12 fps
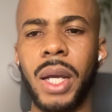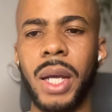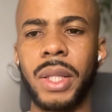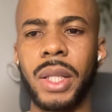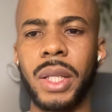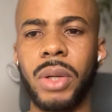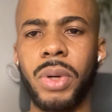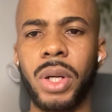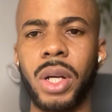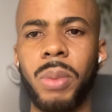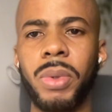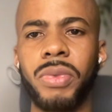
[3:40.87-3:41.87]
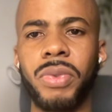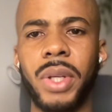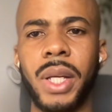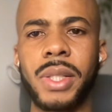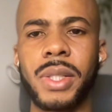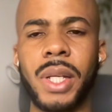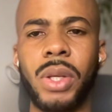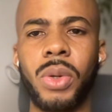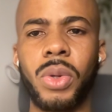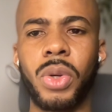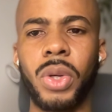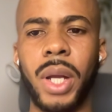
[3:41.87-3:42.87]
I think there are a couple of links that you
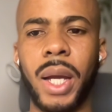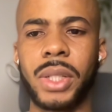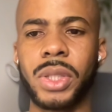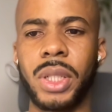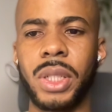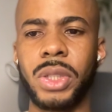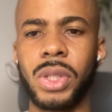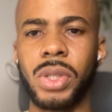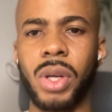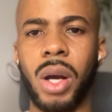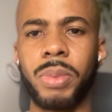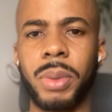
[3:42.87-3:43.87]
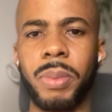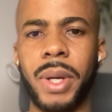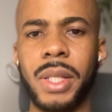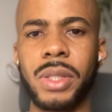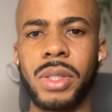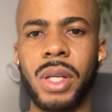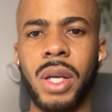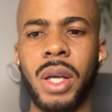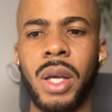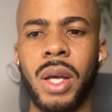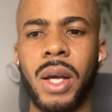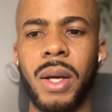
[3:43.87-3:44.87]
could actually just optimize,
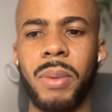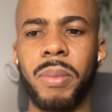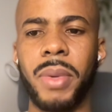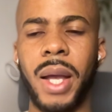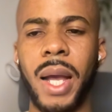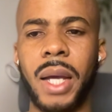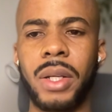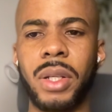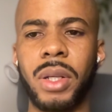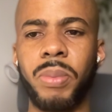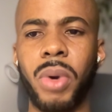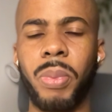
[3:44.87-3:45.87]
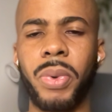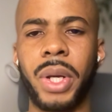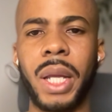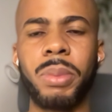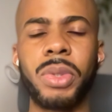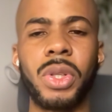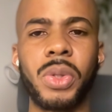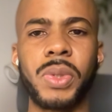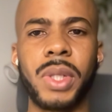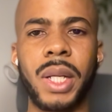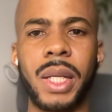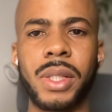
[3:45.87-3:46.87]
add proper name to
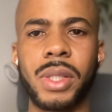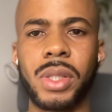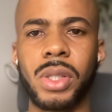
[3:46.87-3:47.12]
those links